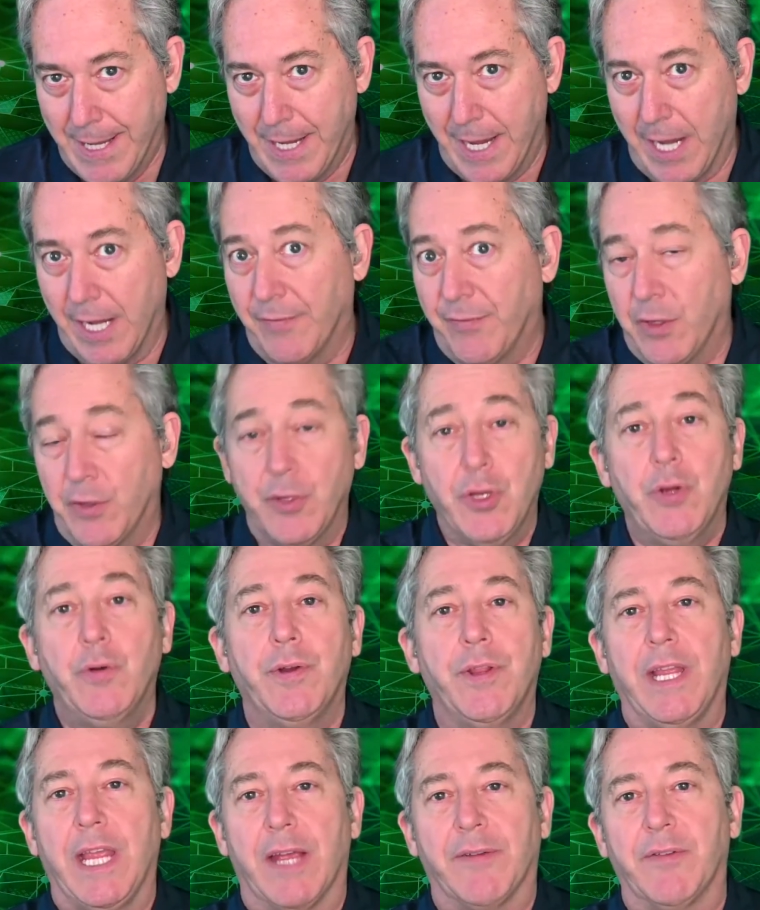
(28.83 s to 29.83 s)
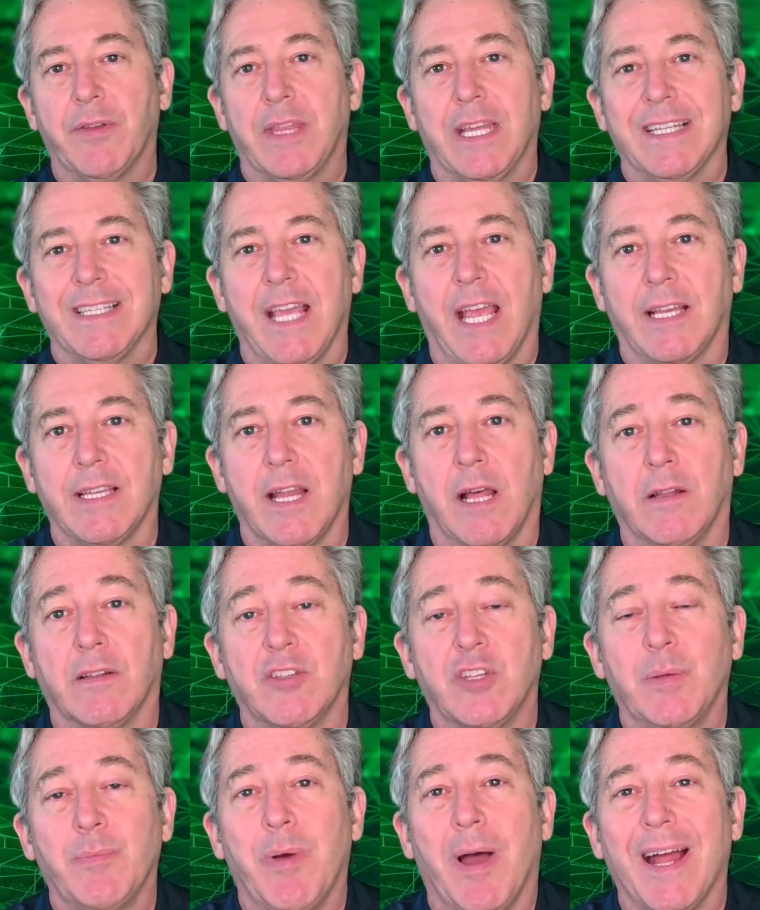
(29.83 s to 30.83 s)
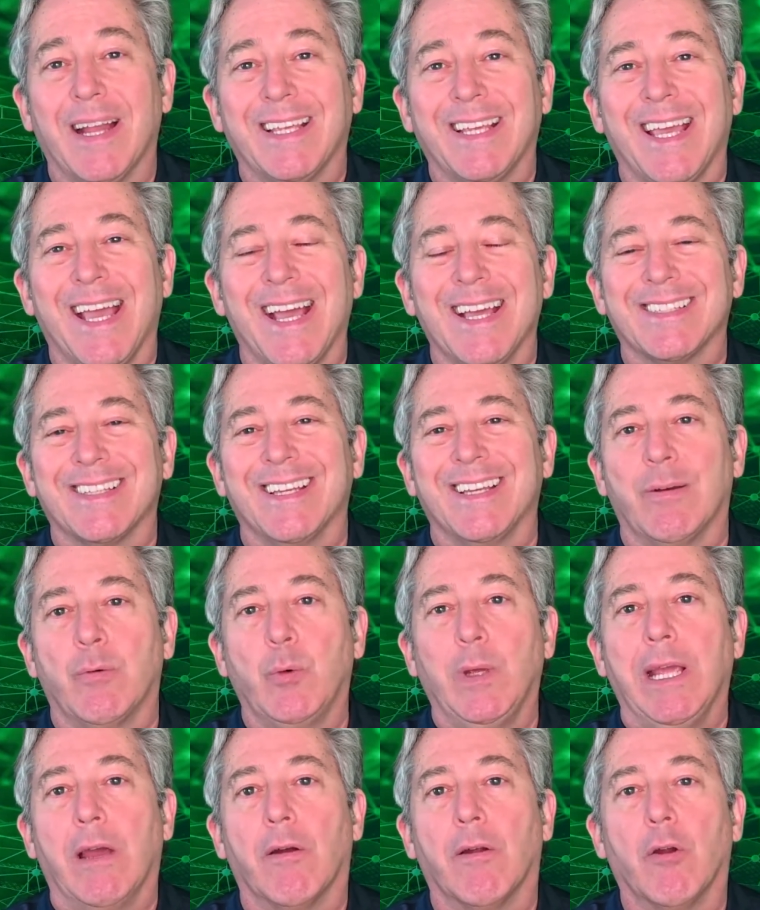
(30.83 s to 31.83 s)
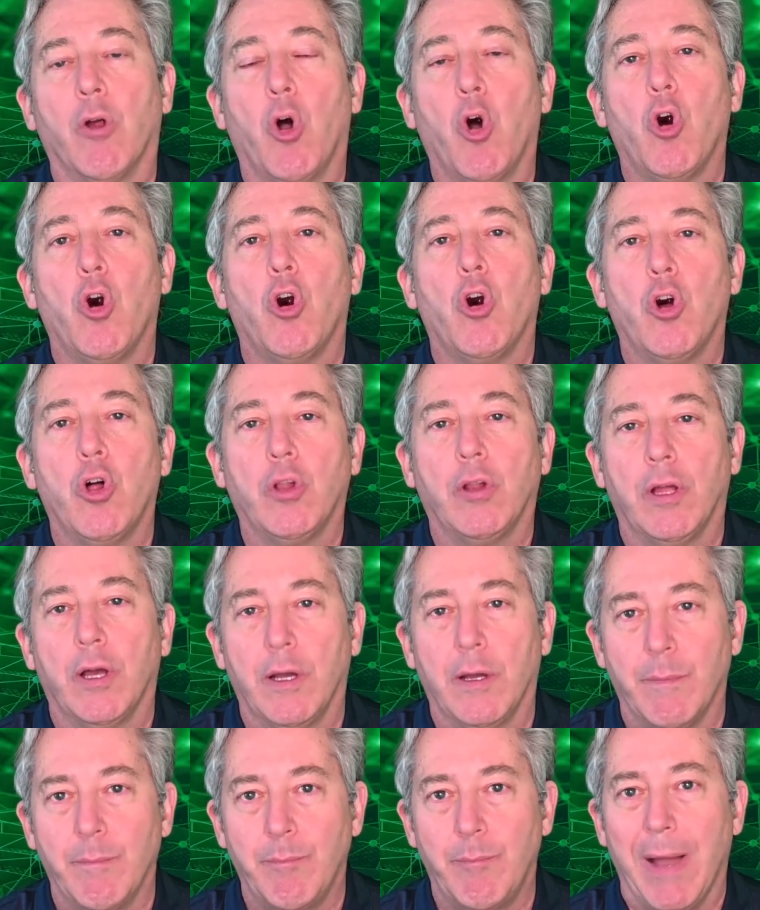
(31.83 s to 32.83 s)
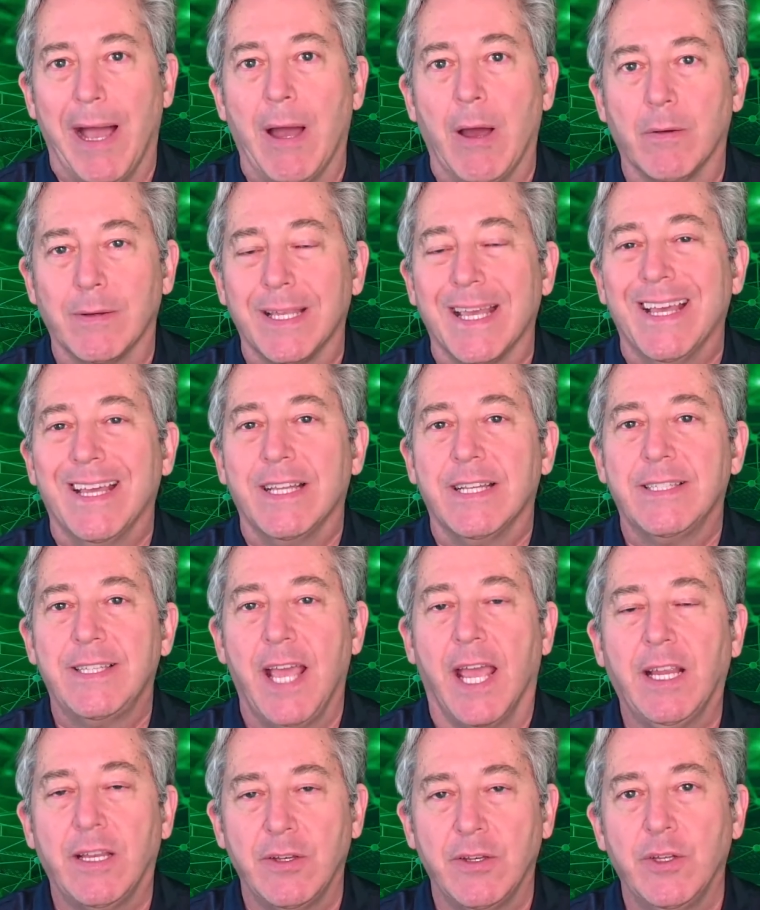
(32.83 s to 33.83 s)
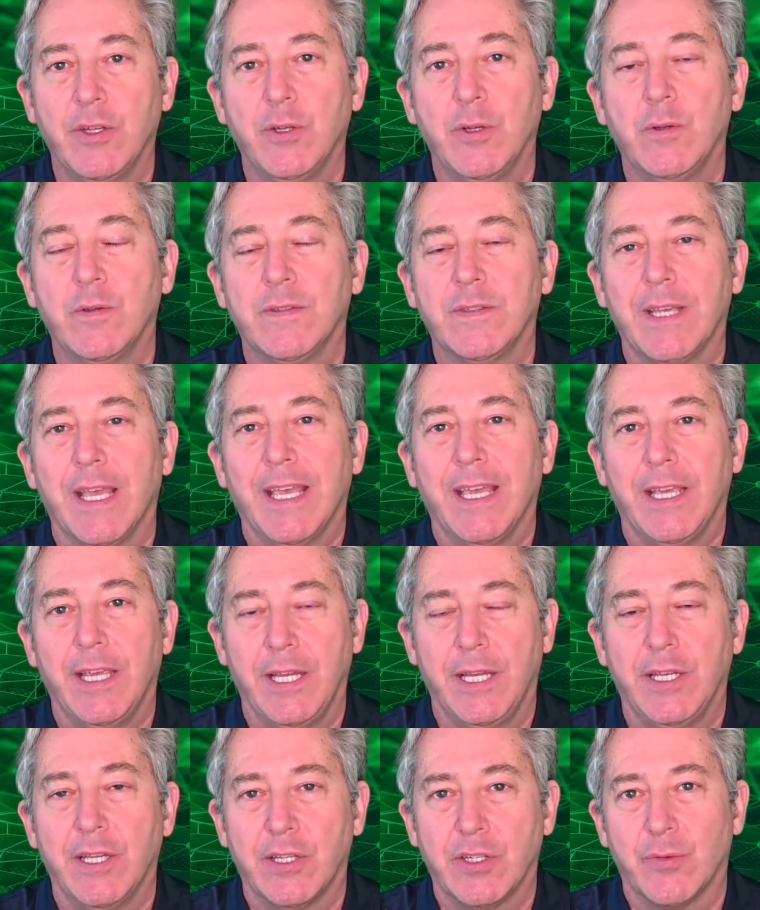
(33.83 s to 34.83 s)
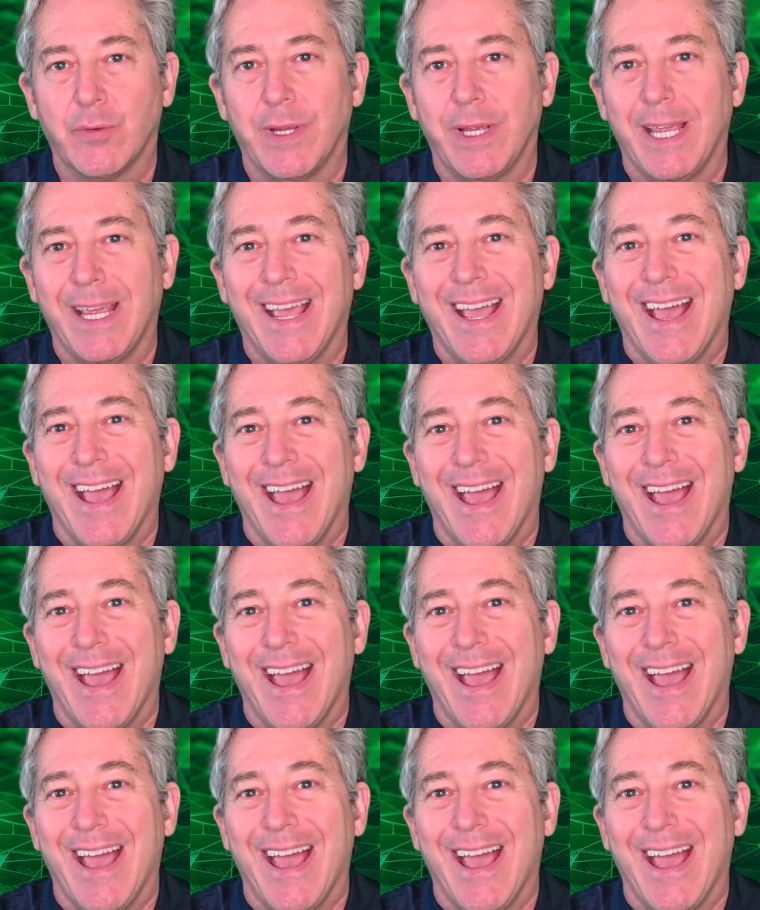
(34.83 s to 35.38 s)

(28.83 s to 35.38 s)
And if you're new to the Everything Technology Podcast, we are all about tech news, industry,